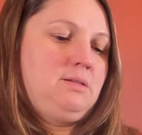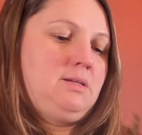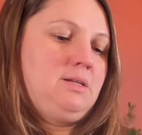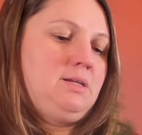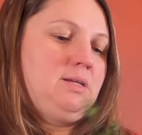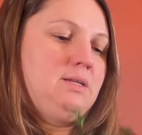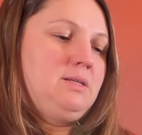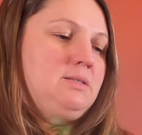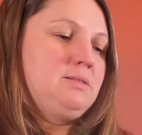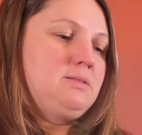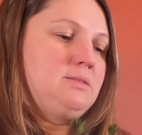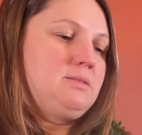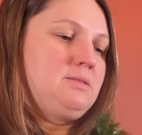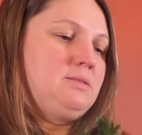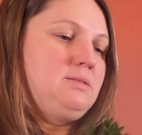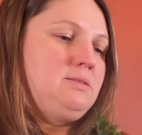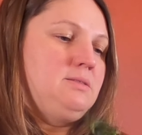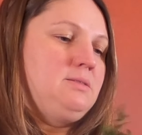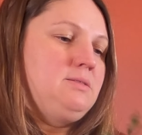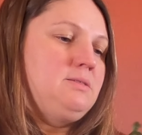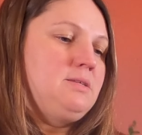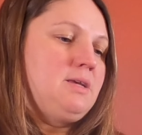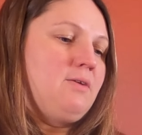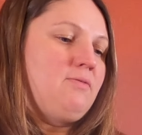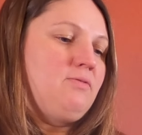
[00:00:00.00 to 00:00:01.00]
And it's
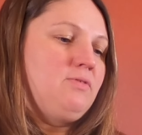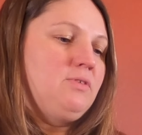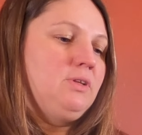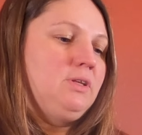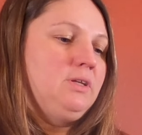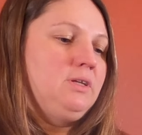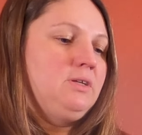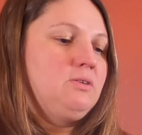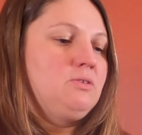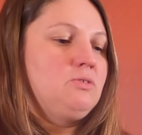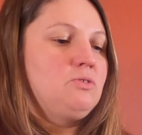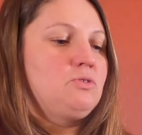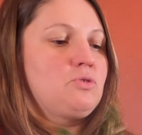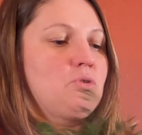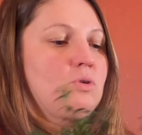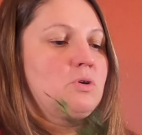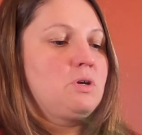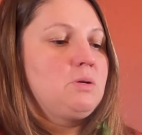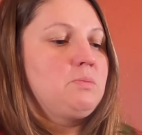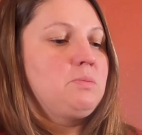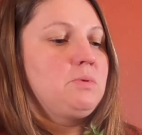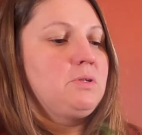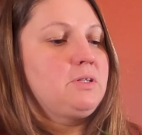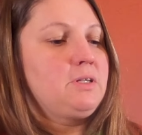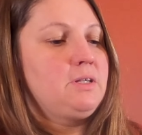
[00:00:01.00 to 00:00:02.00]
definitely an
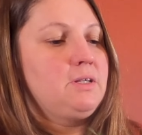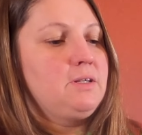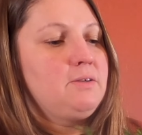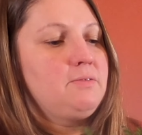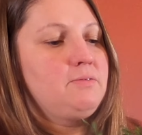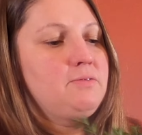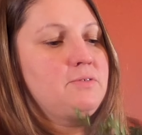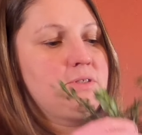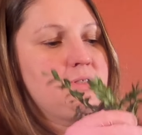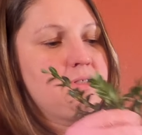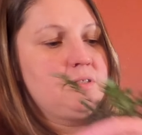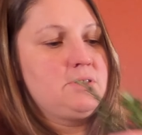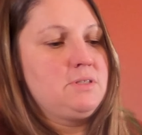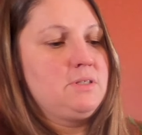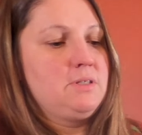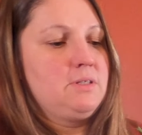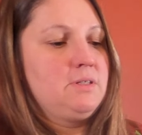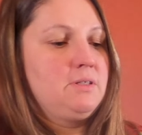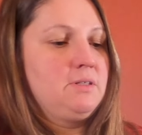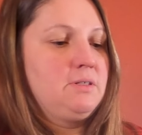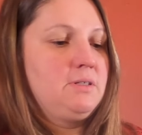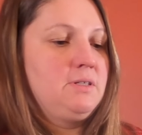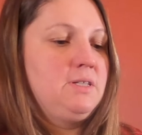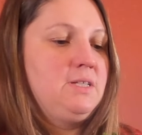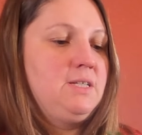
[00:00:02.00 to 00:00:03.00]
adorable gift
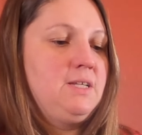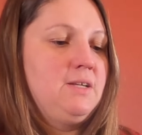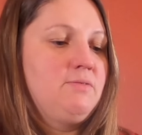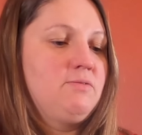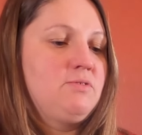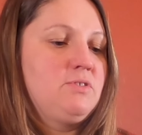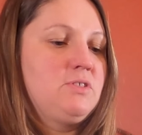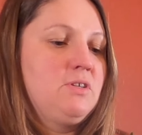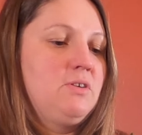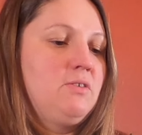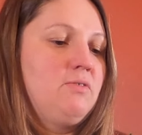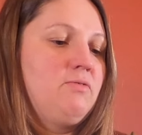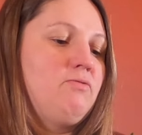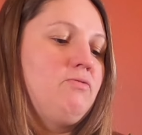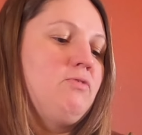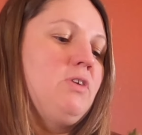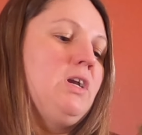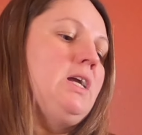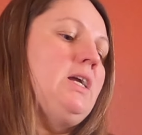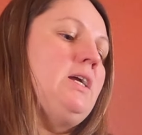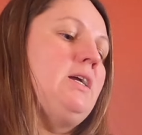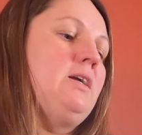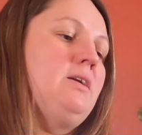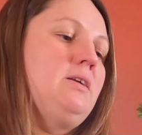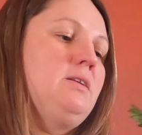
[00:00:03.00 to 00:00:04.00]
to give to a
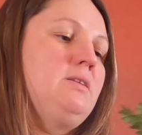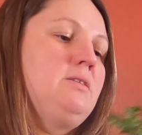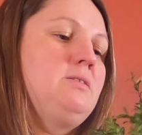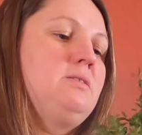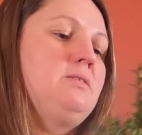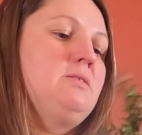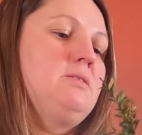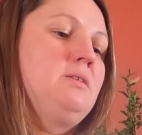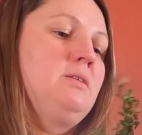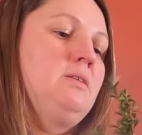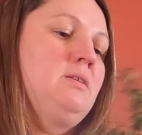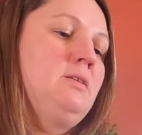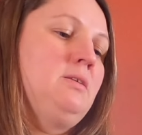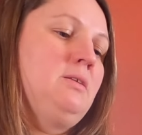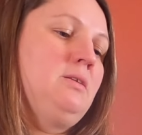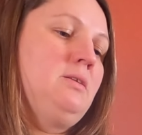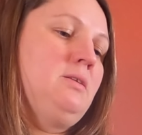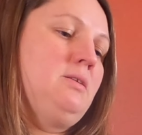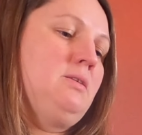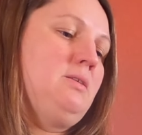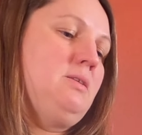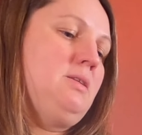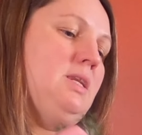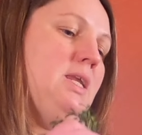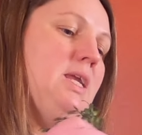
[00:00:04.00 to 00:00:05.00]
friend,
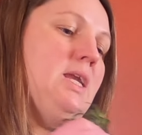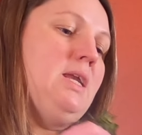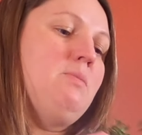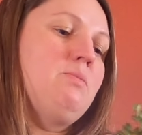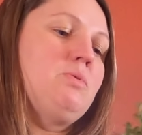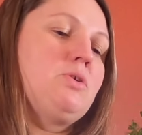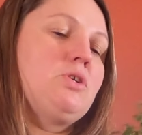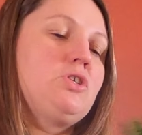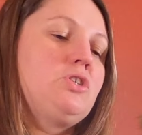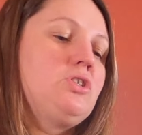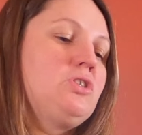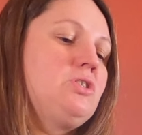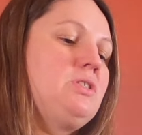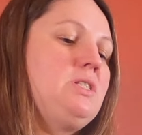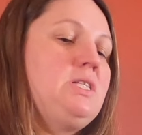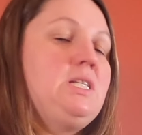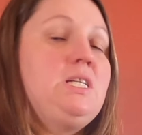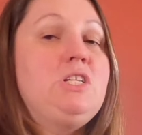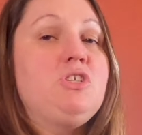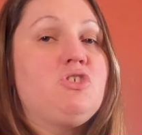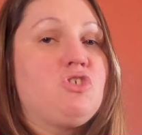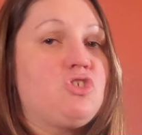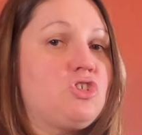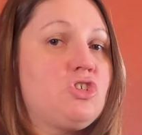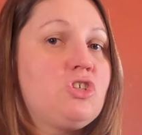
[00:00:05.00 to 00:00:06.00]
neighbor,
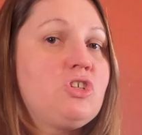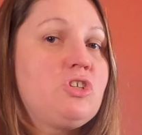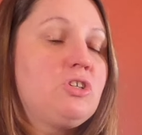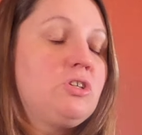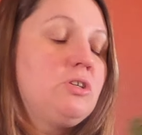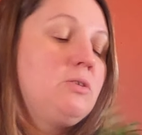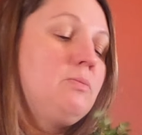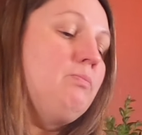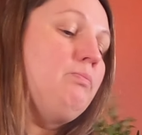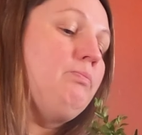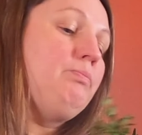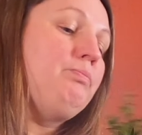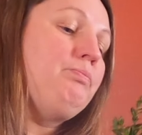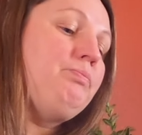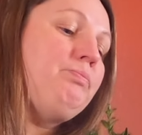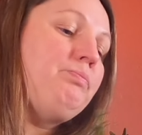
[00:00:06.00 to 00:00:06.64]
teacher.